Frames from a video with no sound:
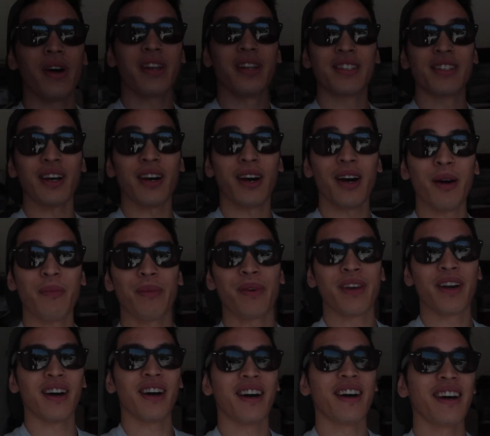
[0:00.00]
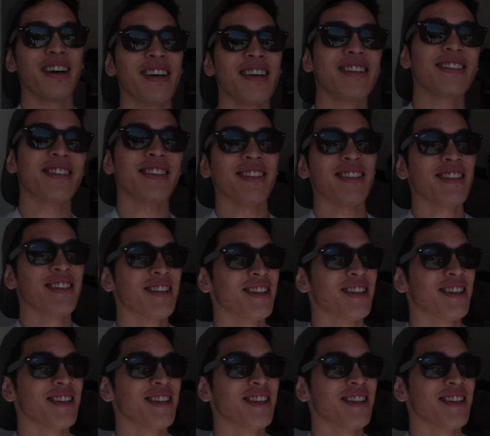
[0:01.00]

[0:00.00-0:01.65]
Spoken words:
What is up, guys?